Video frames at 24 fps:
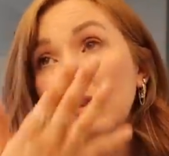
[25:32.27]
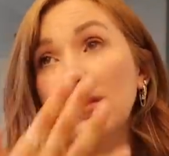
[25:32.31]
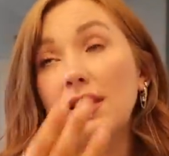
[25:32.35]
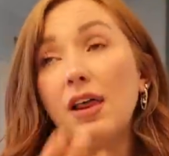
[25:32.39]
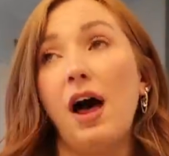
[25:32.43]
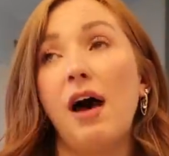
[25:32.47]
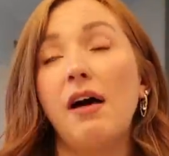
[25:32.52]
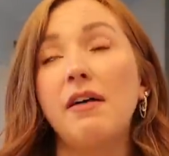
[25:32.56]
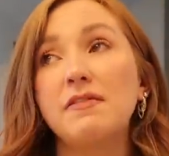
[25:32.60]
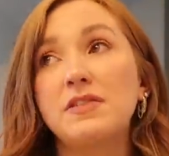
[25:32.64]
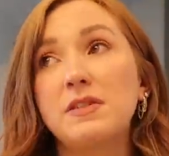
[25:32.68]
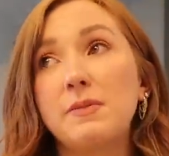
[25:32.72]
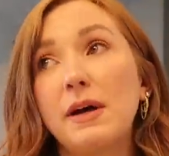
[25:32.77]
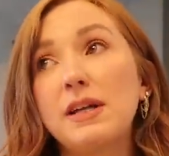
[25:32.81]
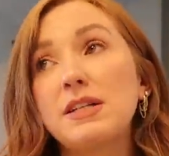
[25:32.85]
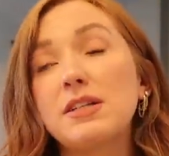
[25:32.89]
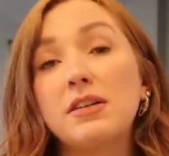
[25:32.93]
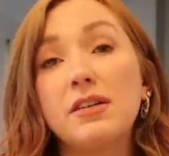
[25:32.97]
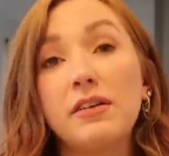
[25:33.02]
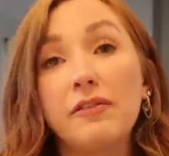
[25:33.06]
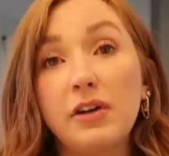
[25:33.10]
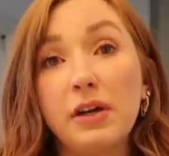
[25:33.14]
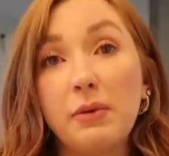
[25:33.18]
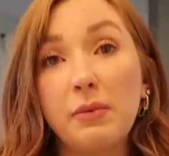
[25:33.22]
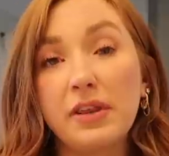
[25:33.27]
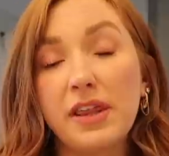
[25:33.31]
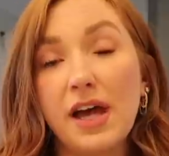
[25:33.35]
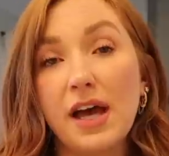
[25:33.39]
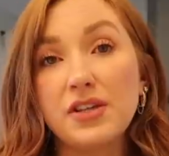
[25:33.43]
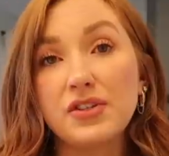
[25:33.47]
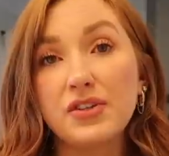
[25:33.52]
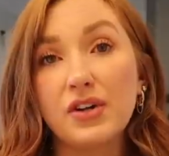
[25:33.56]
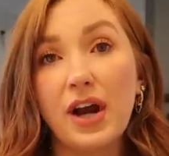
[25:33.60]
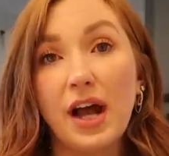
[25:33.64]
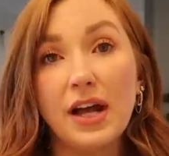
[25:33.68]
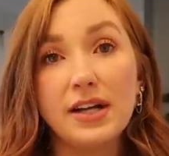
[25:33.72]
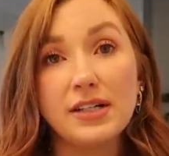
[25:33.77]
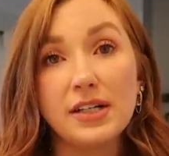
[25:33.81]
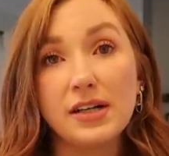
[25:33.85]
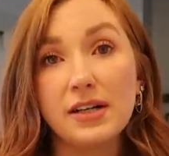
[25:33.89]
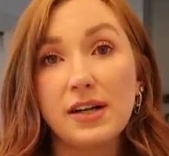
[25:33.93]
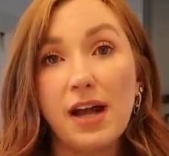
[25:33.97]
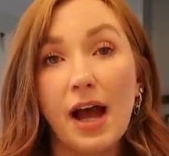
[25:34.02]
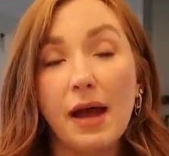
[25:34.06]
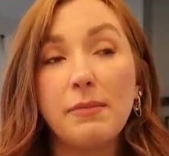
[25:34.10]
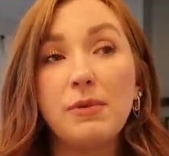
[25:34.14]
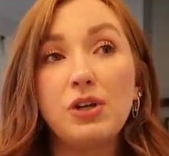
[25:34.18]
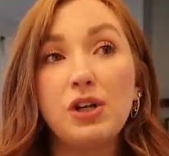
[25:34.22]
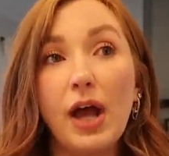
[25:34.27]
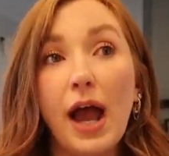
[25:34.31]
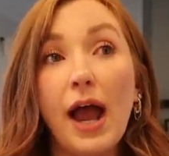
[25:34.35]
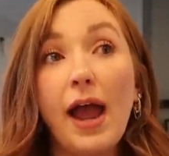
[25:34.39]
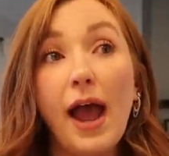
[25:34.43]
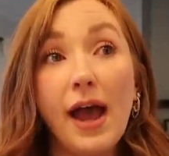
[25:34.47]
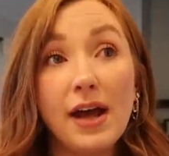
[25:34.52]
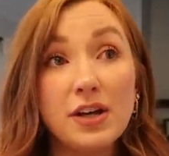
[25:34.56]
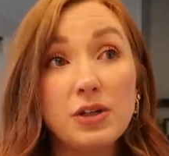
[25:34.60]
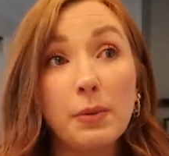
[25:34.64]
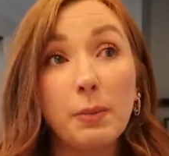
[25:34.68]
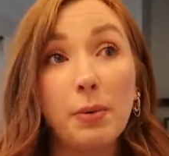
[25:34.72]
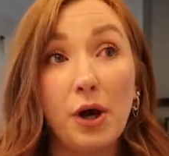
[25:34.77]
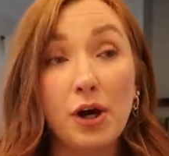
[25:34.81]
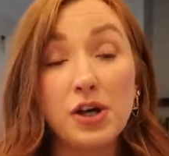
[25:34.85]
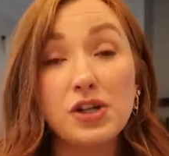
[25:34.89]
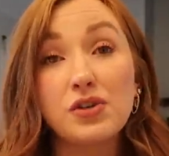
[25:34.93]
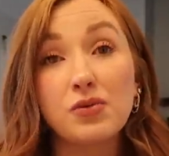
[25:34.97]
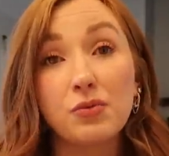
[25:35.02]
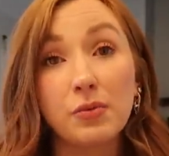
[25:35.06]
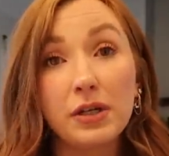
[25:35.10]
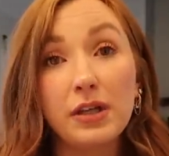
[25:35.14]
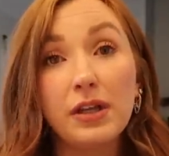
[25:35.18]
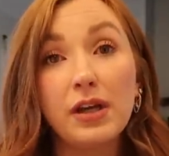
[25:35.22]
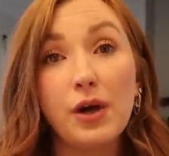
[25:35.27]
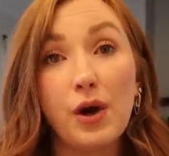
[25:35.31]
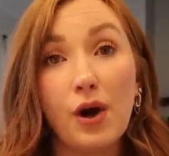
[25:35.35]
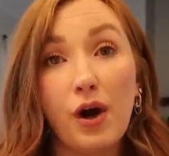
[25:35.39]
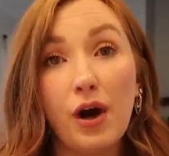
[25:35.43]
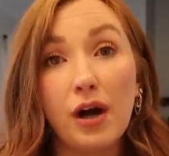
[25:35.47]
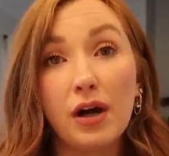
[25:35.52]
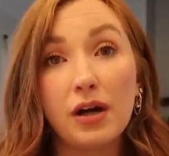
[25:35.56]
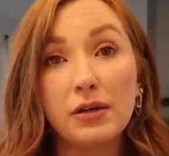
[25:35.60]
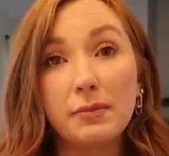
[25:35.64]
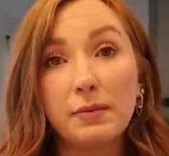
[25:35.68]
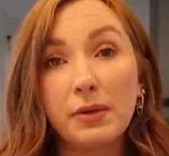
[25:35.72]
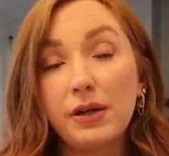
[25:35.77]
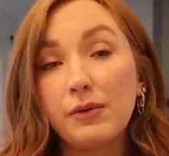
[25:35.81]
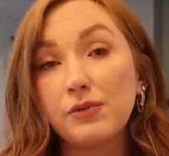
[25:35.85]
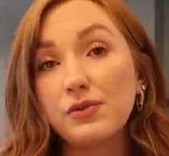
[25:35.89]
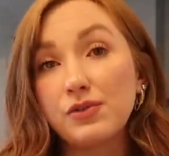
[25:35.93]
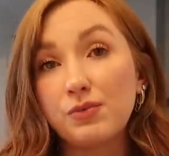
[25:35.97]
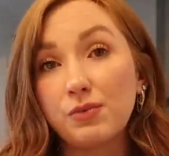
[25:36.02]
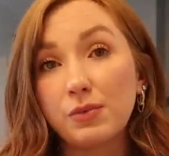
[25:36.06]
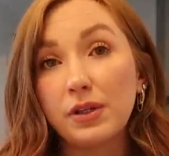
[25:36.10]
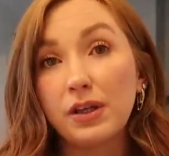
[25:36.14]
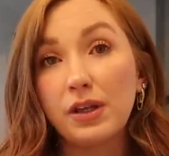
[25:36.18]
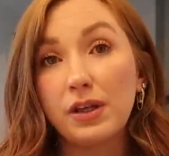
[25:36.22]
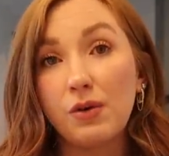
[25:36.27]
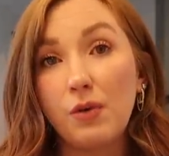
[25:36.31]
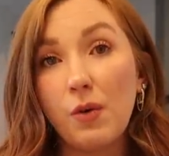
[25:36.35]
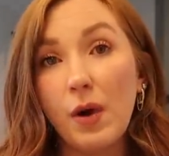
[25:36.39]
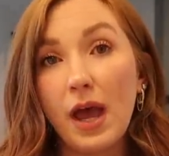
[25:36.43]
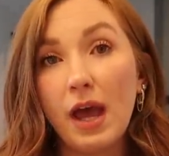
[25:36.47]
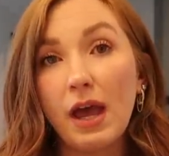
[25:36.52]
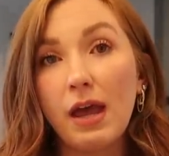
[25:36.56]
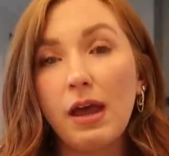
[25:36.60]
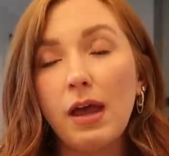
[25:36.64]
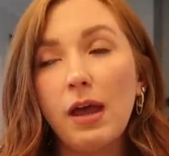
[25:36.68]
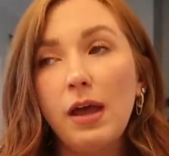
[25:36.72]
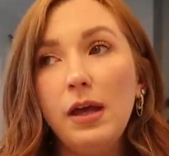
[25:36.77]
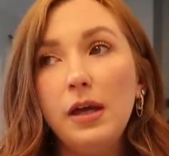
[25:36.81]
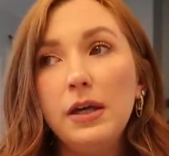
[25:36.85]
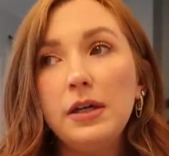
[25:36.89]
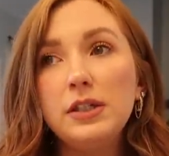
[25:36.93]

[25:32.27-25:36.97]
loved my delivery with Ezra. I did, I mean, I had to push really hard, but it was really quick.